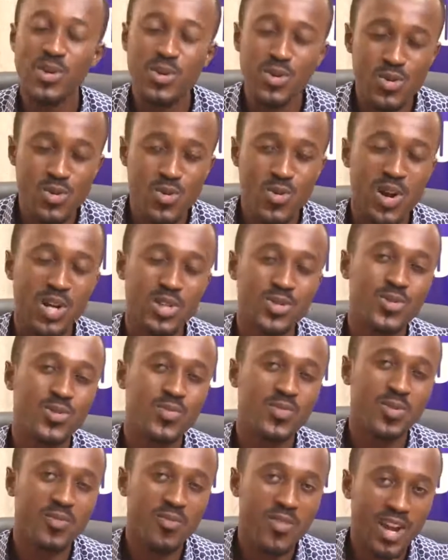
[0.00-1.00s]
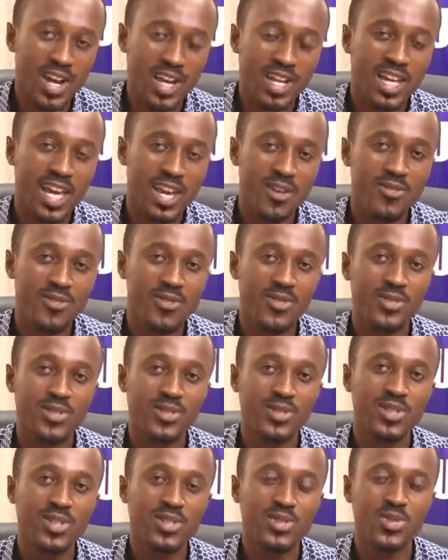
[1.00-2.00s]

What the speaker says: you are to be very careful